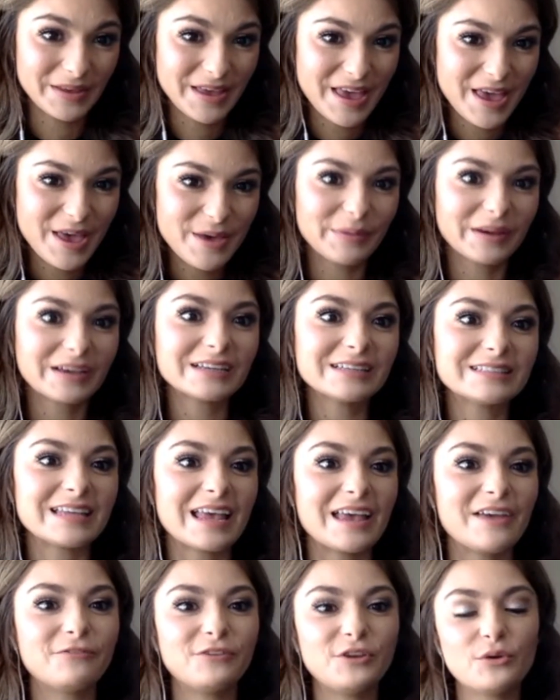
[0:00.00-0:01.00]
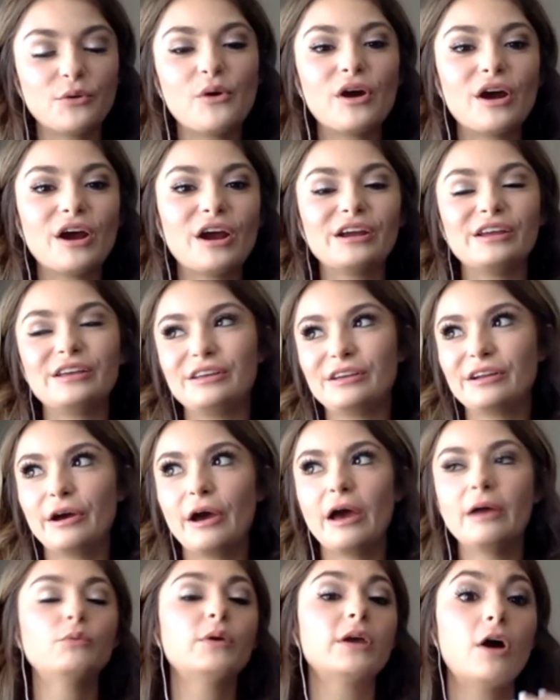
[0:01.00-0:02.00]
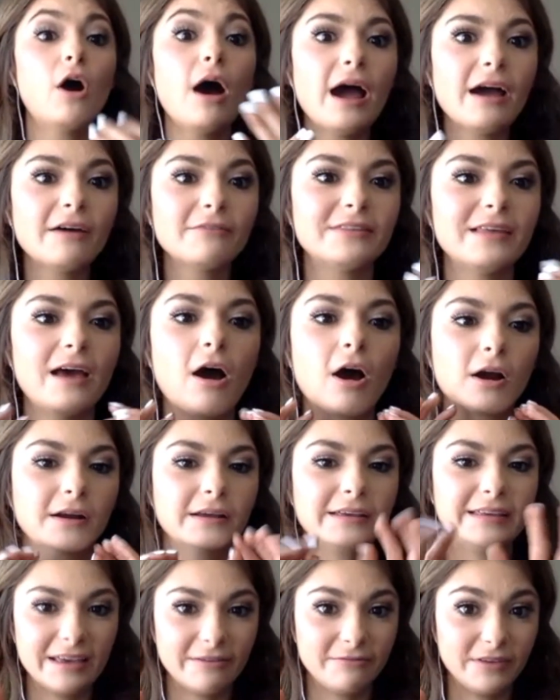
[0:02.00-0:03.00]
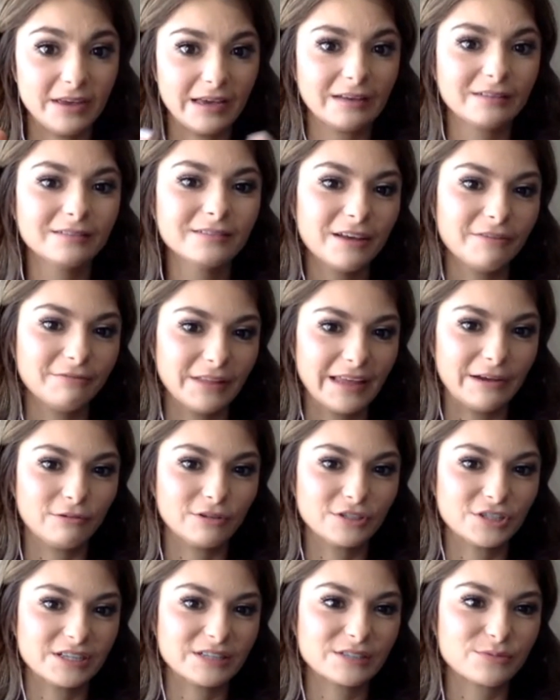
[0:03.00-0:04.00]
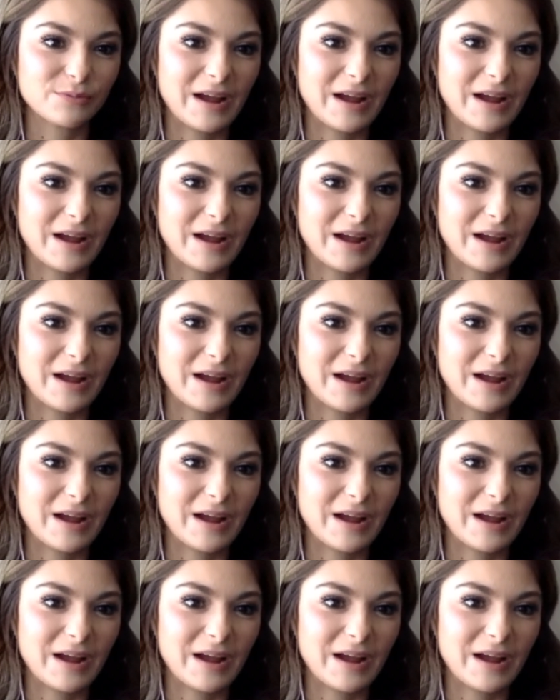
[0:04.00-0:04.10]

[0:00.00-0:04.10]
Because if you're, and we all have our giving love languages, right?